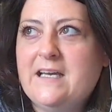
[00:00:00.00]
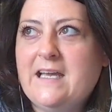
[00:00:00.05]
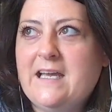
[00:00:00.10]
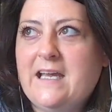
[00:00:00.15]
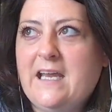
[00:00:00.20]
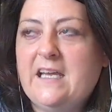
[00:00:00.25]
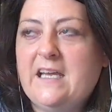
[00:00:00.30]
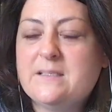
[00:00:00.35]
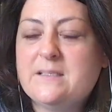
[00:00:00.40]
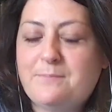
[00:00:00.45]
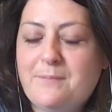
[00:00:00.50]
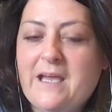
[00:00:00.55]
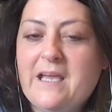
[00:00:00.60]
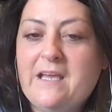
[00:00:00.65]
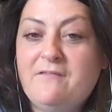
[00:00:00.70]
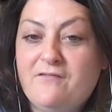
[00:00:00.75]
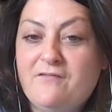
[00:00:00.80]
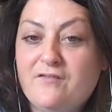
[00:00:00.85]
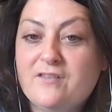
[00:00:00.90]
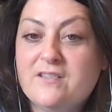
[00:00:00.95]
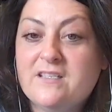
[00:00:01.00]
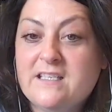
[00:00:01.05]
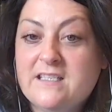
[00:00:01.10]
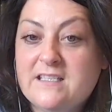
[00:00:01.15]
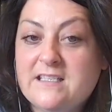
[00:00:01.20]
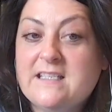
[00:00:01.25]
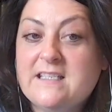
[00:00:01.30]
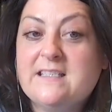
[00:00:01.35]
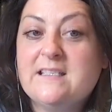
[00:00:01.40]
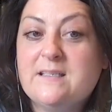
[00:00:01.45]
his behaviour is
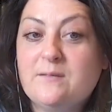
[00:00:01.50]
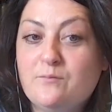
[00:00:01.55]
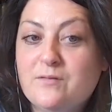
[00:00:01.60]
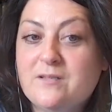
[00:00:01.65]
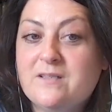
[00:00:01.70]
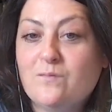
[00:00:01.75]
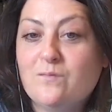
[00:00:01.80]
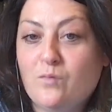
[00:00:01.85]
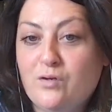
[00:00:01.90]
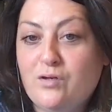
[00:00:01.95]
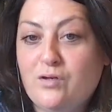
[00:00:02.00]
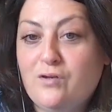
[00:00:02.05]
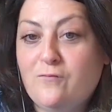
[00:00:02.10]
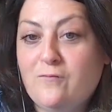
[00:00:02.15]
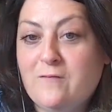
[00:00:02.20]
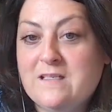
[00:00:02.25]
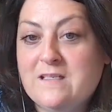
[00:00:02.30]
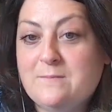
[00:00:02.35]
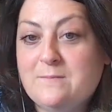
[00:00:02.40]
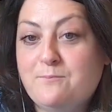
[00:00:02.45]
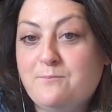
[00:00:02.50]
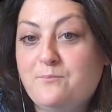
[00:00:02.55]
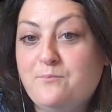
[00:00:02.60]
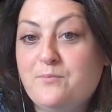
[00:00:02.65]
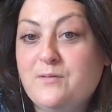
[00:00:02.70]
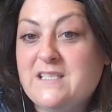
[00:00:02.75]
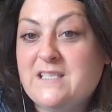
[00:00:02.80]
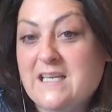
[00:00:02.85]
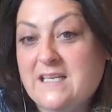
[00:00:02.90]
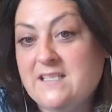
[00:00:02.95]
consistent with someone who is
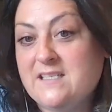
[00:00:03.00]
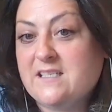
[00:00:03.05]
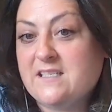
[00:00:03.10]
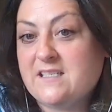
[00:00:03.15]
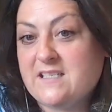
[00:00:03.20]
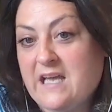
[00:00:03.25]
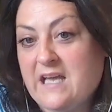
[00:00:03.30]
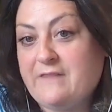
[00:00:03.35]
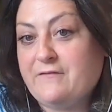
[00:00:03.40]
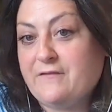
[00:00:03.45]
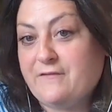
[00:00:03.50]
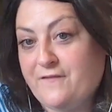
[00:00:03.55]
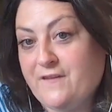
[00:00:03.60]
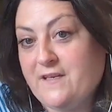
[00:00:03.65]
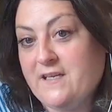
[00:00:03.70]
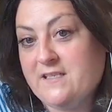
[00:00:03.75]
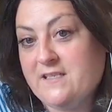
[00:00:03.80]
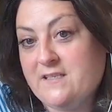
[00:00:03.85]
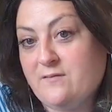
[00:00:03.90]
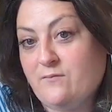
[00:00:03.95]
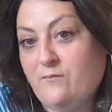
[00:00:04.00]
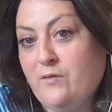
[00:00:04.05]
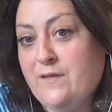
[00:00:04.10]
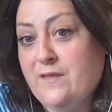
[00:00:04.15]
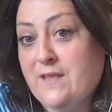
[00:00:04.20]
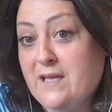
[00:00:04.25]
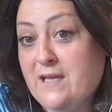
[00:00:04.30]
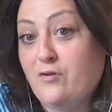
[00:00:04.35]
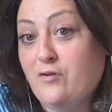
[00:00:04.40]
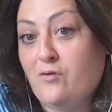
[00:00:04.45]
pretending to have a fit when
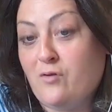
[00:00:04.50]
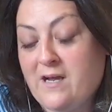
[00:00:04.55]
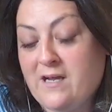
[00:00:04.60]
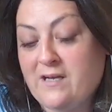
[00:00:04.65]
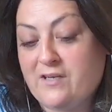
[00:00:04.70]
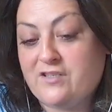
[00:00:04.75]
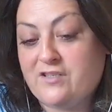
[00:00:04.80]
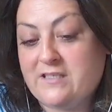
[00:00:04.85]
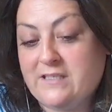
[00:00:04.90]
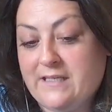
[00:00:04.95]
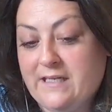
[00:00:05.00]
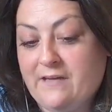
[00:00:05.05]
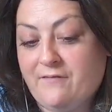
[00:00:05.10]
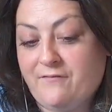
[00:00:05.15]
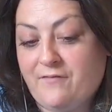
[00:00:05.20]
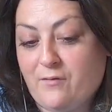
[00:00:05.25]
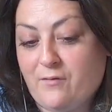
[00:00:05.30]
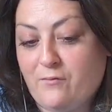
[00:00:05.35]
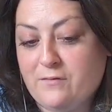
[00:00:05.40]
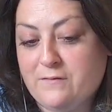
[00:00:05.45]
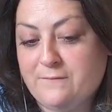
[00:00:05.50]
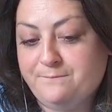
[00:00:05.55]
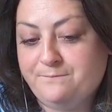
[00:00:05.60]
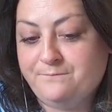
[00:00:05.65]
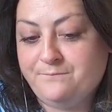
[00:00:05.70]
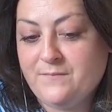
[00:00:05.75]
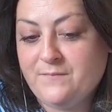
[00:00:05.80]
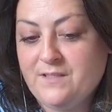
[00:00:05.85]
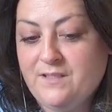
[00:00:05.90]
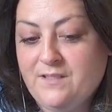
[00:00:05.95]
they are not actually having one.
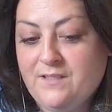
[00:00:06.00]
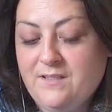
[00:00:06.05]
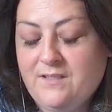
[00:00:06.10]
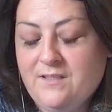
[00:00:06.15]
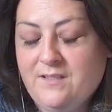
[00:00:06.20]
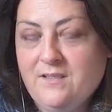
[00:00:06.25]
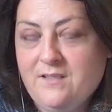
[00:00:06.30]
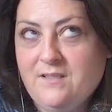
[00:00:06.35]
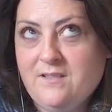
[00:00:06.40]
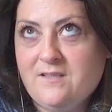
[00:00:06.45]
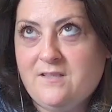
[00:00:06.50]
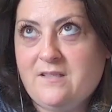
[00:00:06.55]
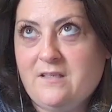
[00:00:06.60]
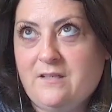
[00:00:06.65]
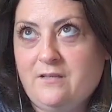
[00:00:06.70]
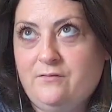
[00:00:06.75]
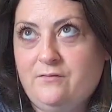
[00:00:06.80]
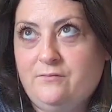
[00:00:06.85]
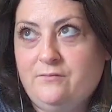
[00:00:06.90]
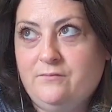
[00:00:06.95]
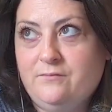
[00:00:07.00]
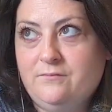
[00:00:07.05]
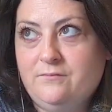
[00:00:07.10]
So,